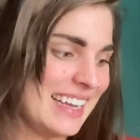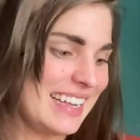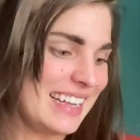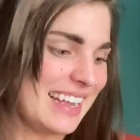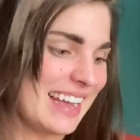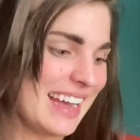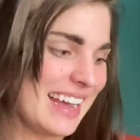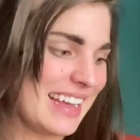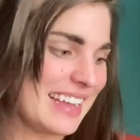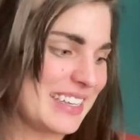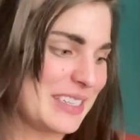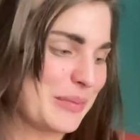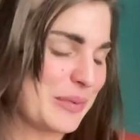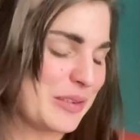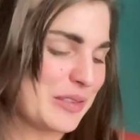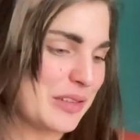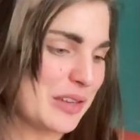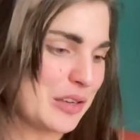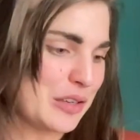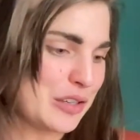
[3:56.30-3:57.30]
yeah, I
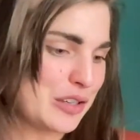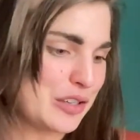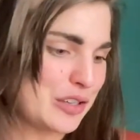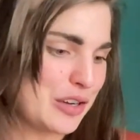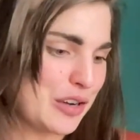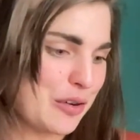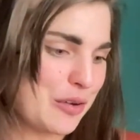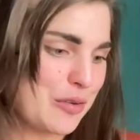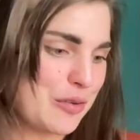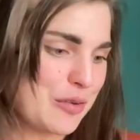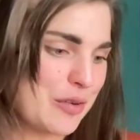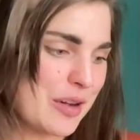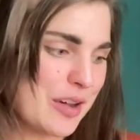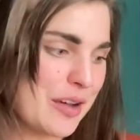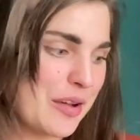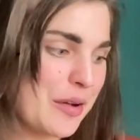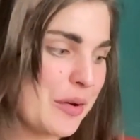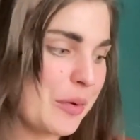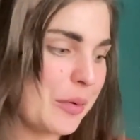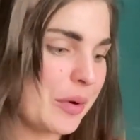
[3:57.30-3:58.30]
suppose I'll show
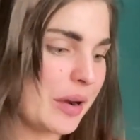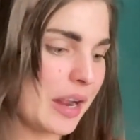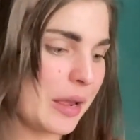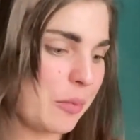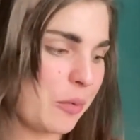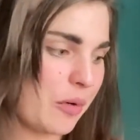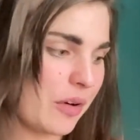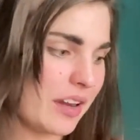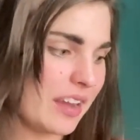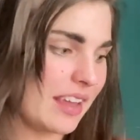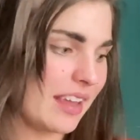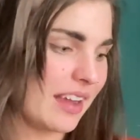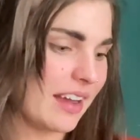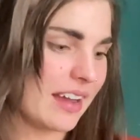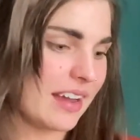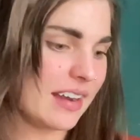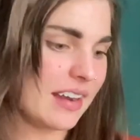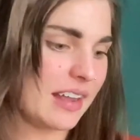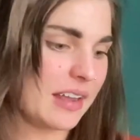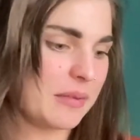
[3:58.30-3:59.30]
what I'm working
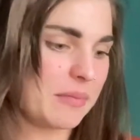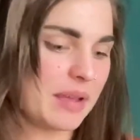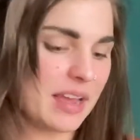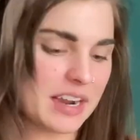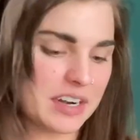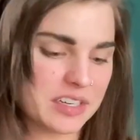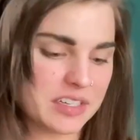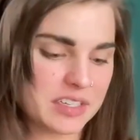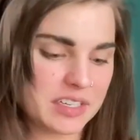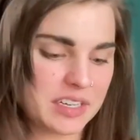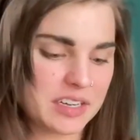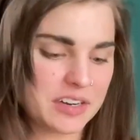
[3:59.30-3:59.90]
on. I'm actually